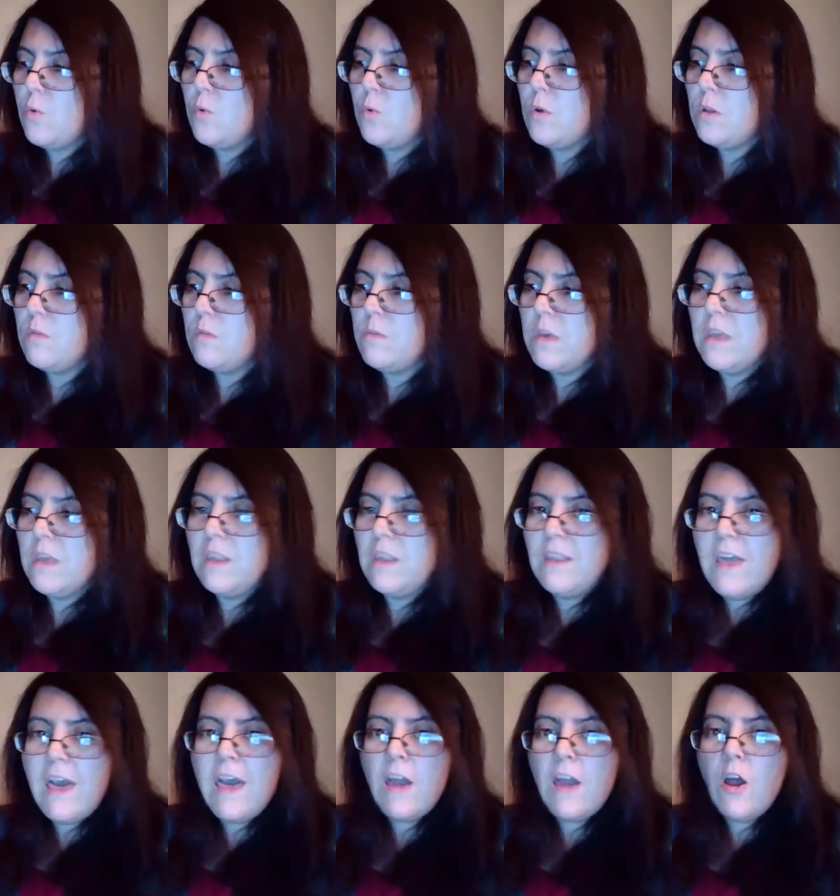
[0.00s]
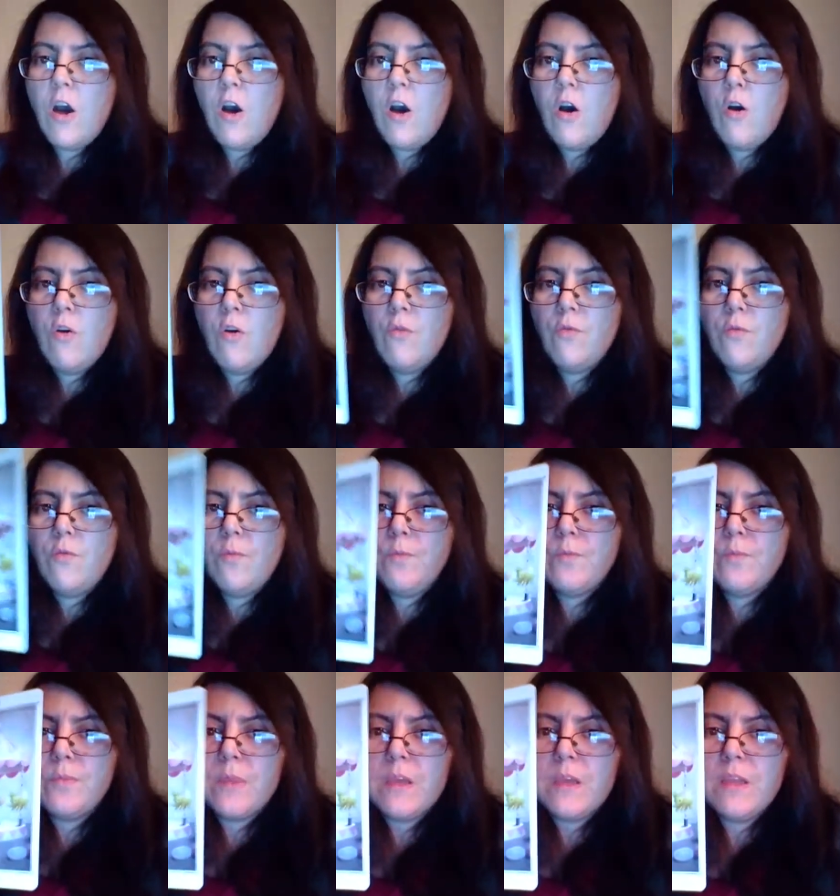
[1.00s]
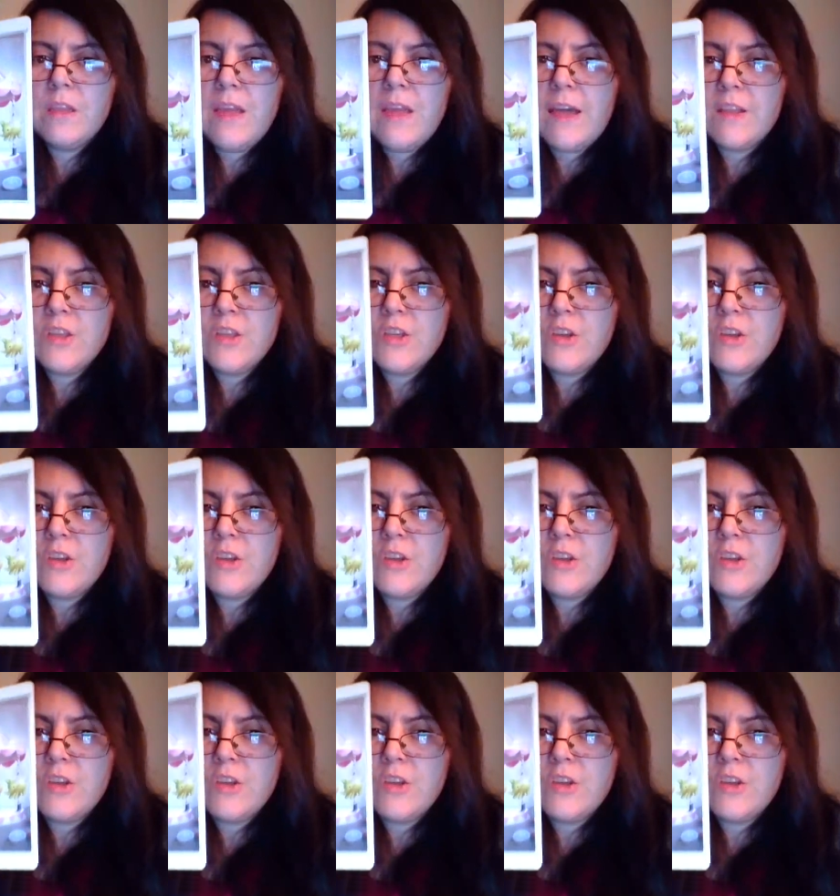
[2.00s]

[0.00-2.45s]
will be that of not